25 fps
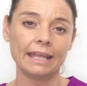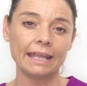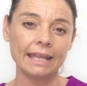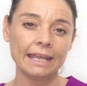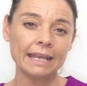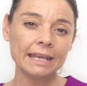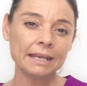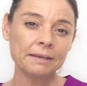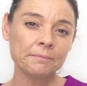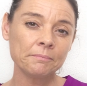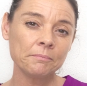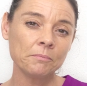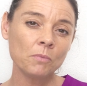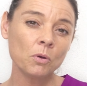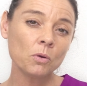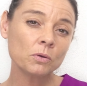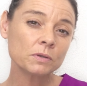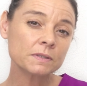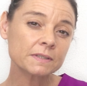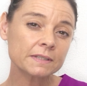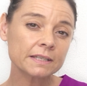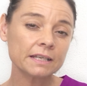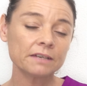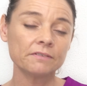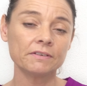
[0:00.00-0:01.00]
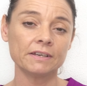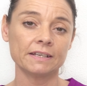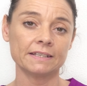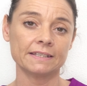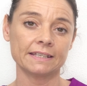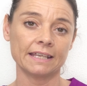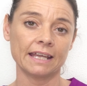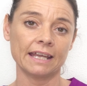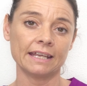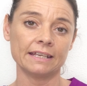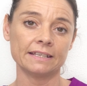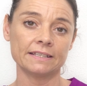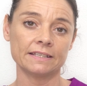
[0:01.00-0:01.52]
In more serious
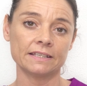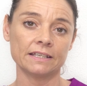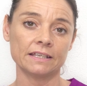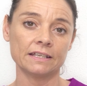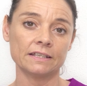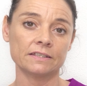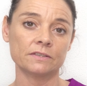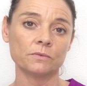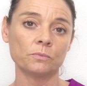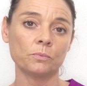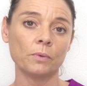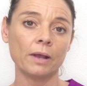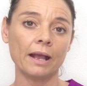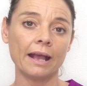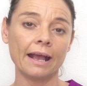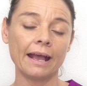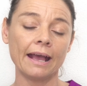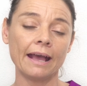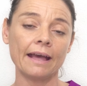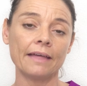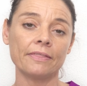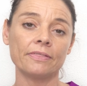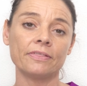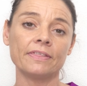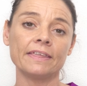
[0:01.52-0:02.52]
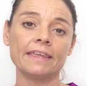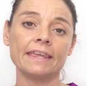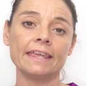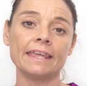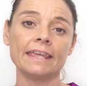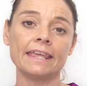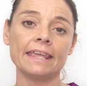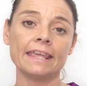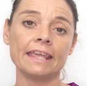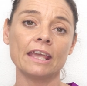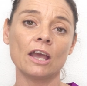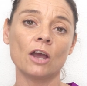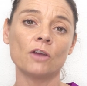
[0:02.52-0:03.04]
cases where
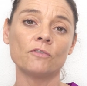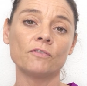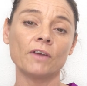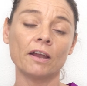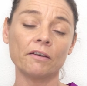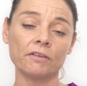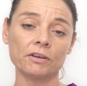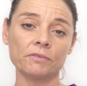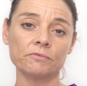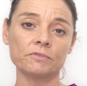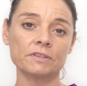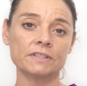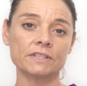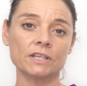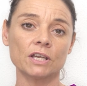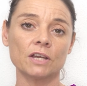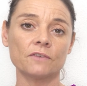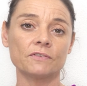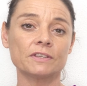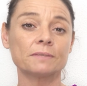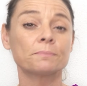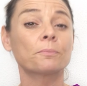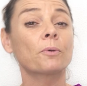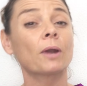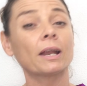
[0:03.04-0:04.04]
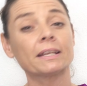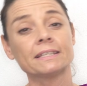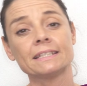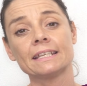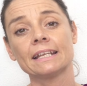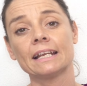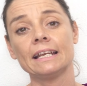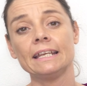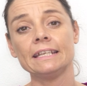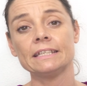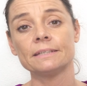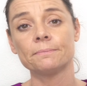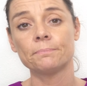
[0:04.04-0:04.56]
the ovarian reserve is
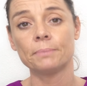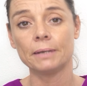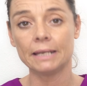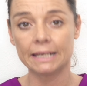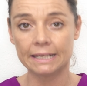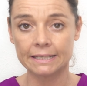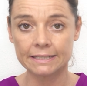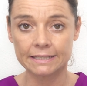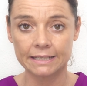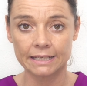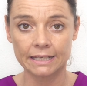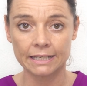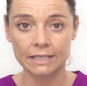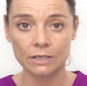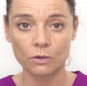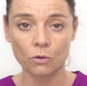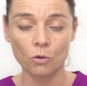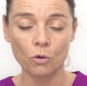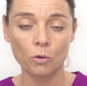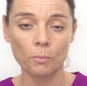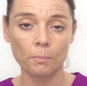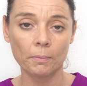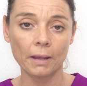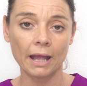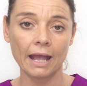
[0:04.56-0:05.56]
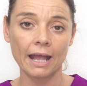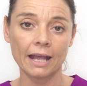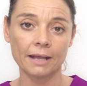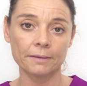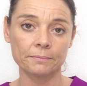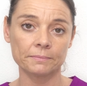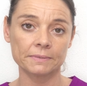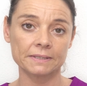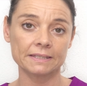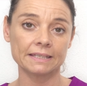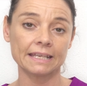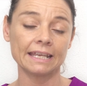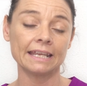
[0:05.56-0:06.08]
practically depleted, or
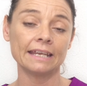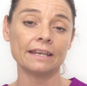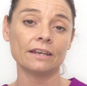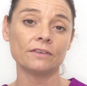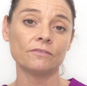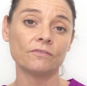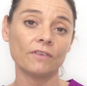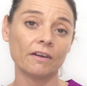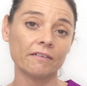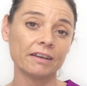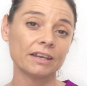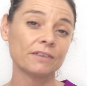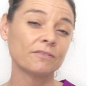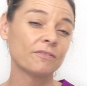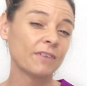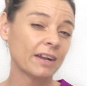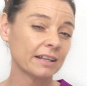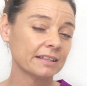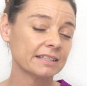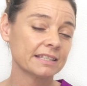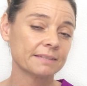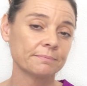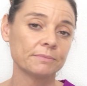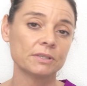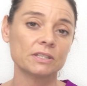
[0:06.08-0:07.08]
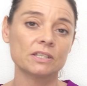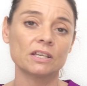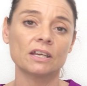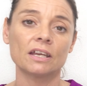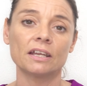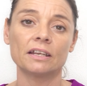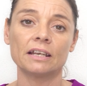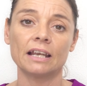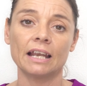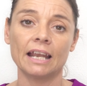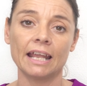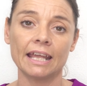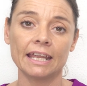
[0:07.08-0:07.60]
perhaps in a very advanced
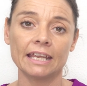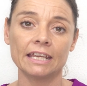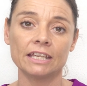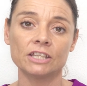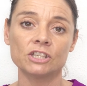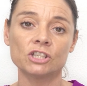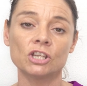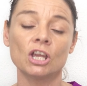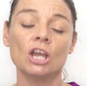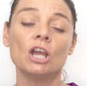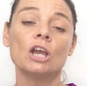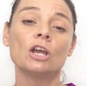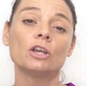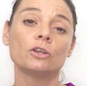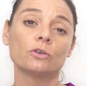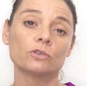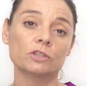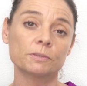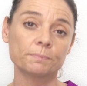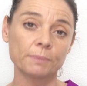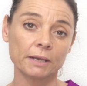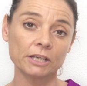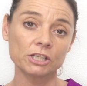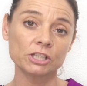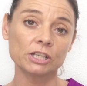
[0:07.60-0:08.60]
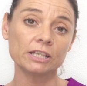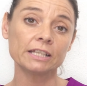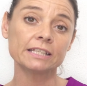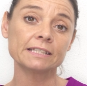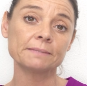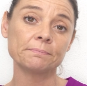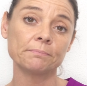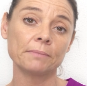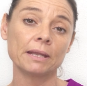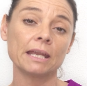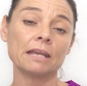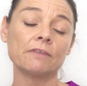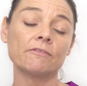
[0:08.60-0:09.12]
maternal age, your
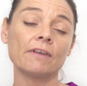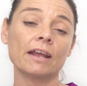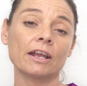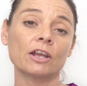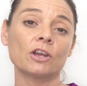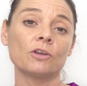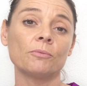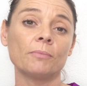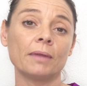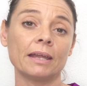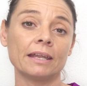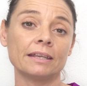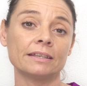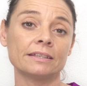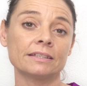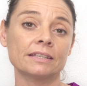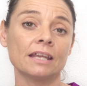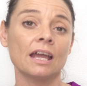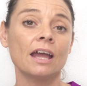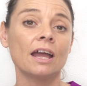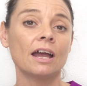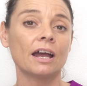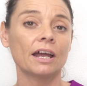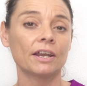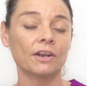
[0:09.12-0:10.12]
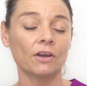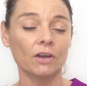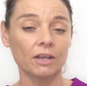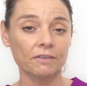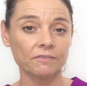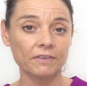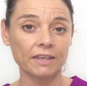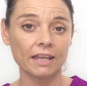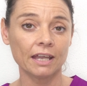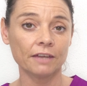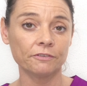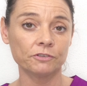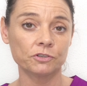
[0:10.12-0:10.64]
specialist may recommend an
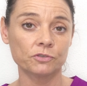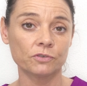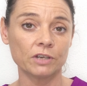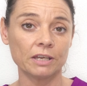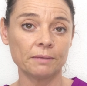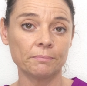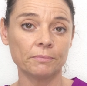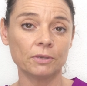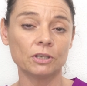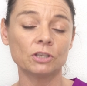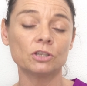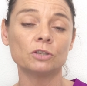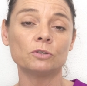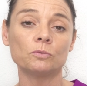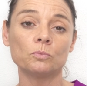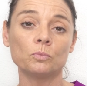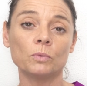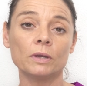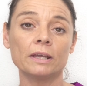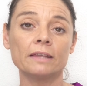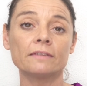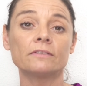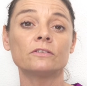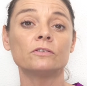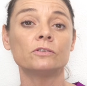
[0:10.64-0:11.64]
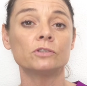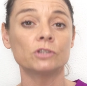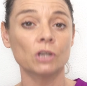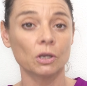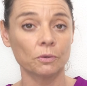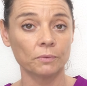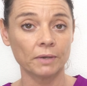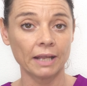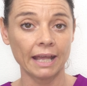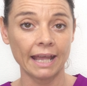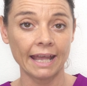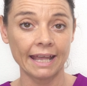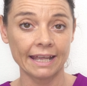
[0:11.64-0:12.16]
IVF treatment with
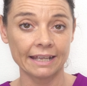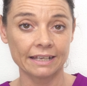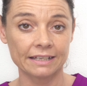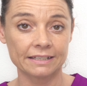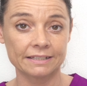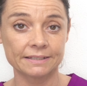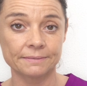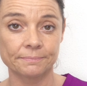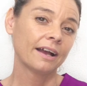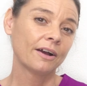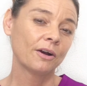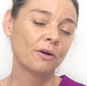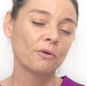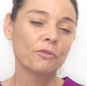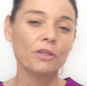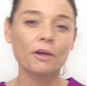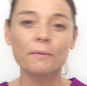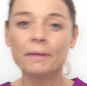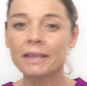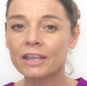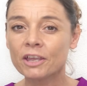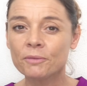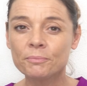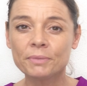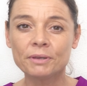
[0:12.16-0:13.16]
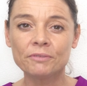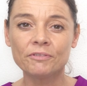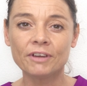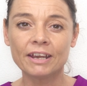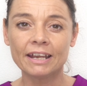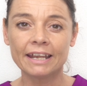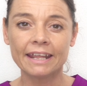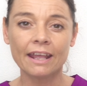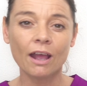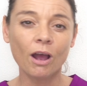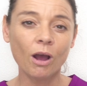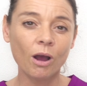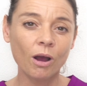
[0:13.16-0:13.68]
donor eggs. Although it can be
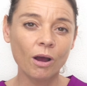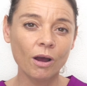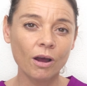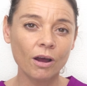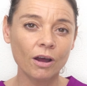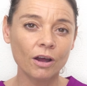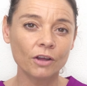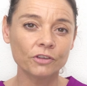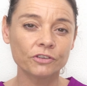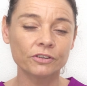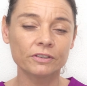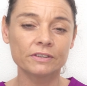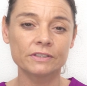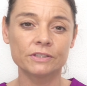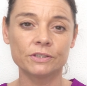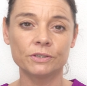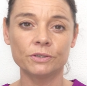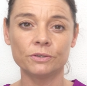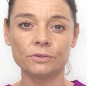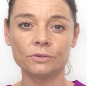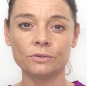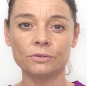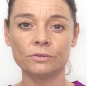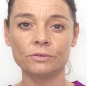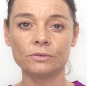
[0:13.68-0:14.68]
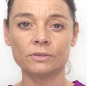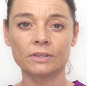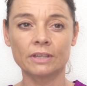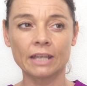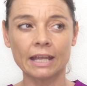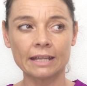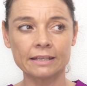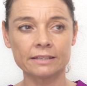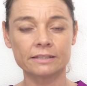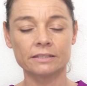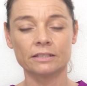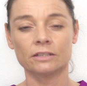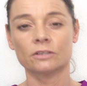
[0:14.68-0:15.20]
really hard to
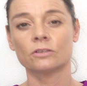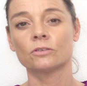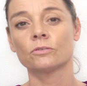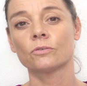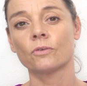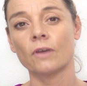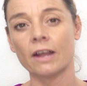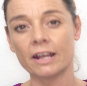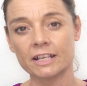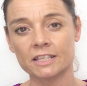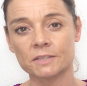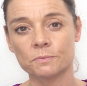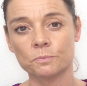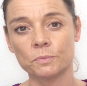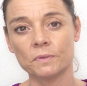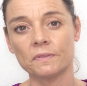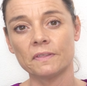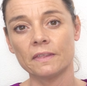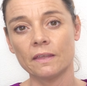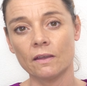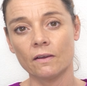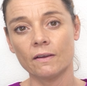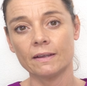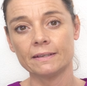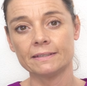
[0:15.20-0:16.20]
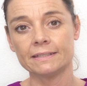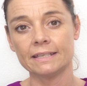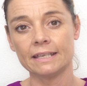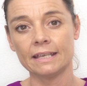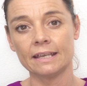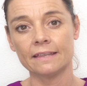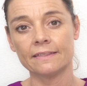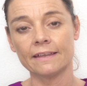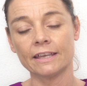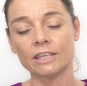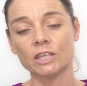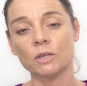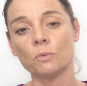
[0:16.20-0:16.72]
get to grasp with the
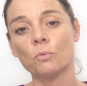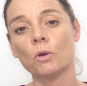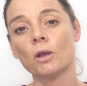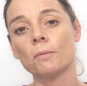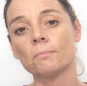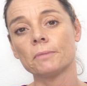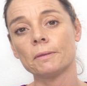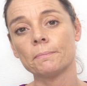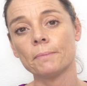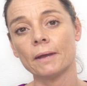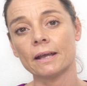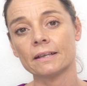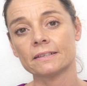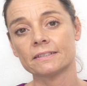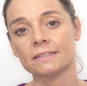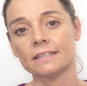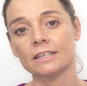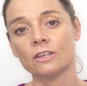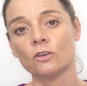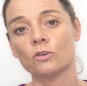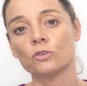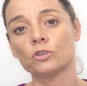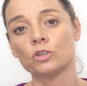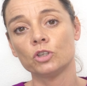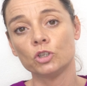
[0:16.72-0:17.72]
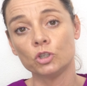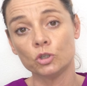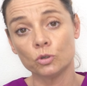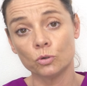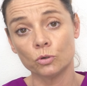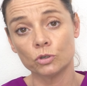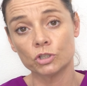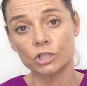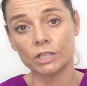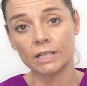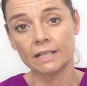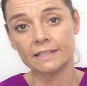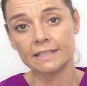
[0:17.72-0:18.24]
idea that you won't be passing on
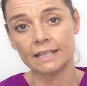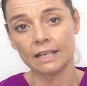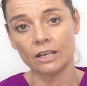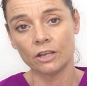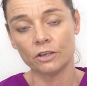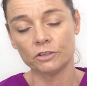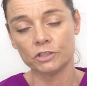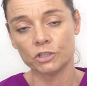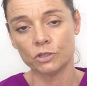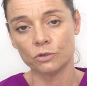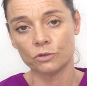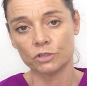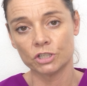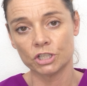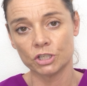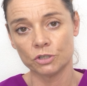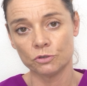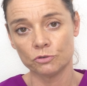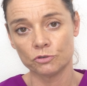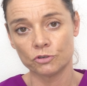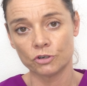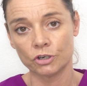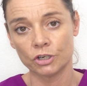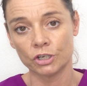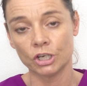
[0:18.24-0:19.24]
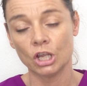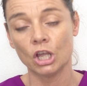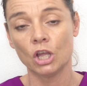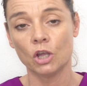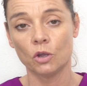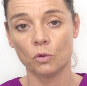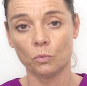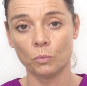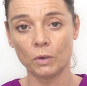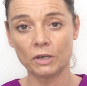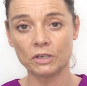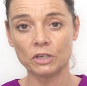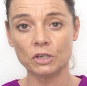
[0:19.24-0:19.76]
your genetic load to your children
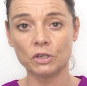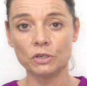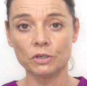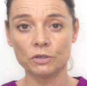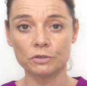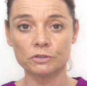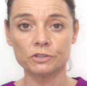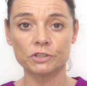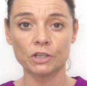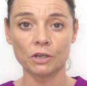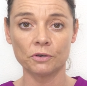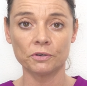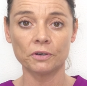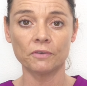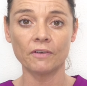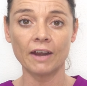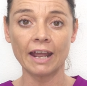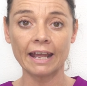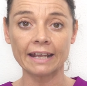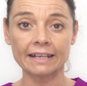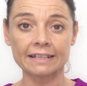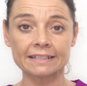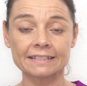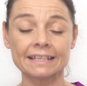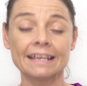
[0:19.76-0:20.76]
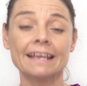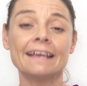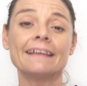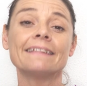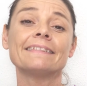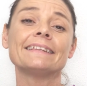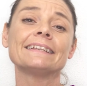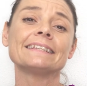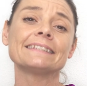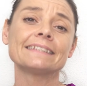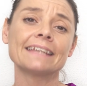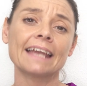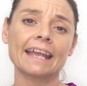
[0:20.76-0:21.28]
when you use donor eggs,
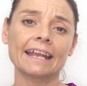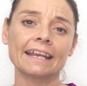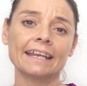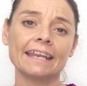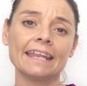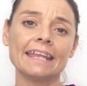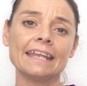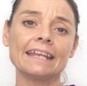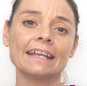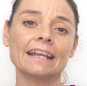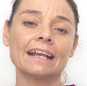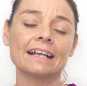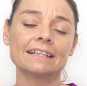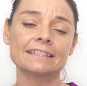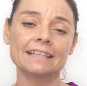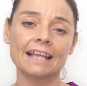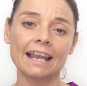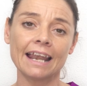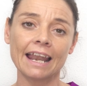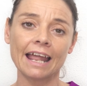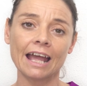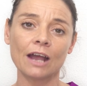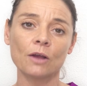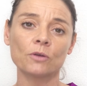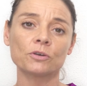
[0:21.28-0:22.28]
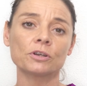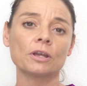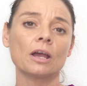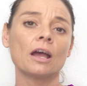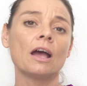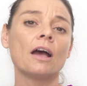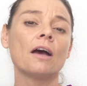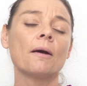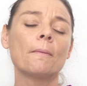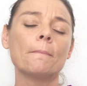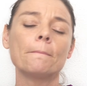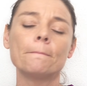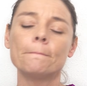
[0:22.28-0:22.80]
this technique has allowed
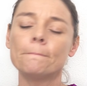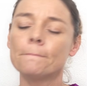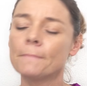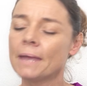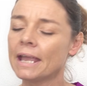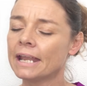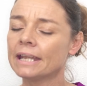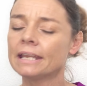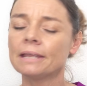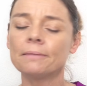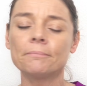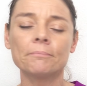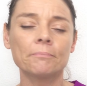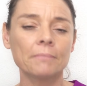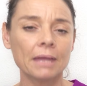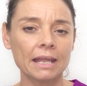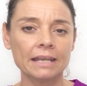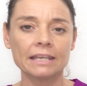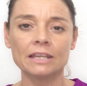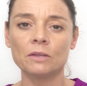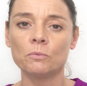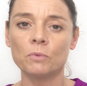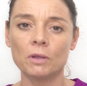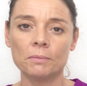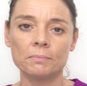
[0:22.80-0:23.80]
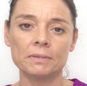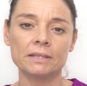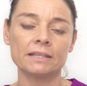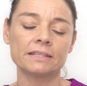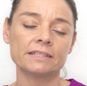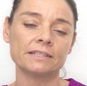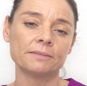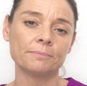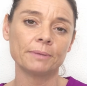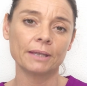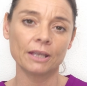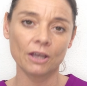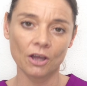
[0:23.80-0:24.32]
many women
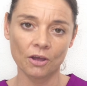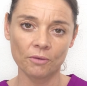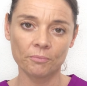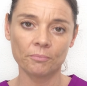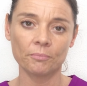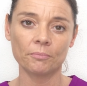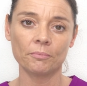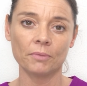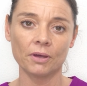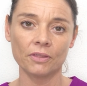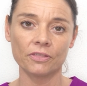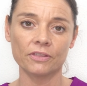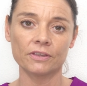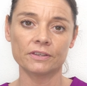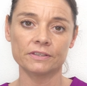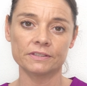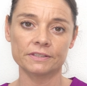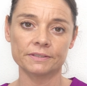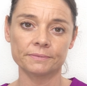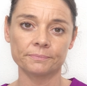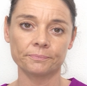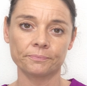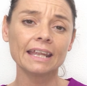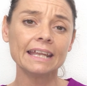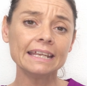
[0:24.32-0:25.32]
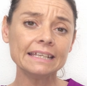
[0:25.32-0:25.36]
to become mothers.